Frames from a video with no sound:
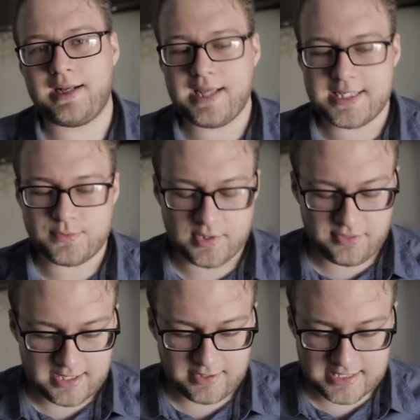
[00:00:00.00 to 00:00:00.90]
And it's one
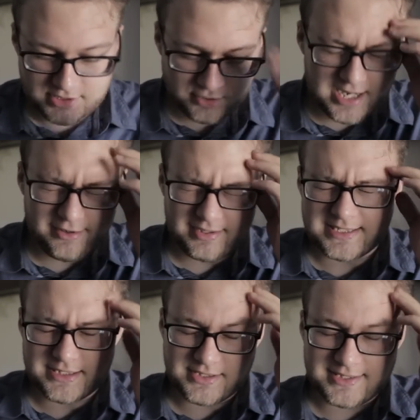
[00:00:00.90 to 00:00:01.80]
thing, it's great
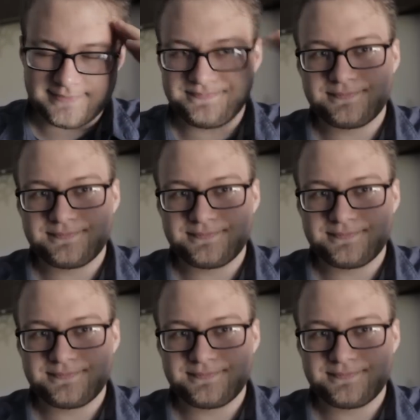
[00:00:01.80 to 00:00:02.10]
because there's,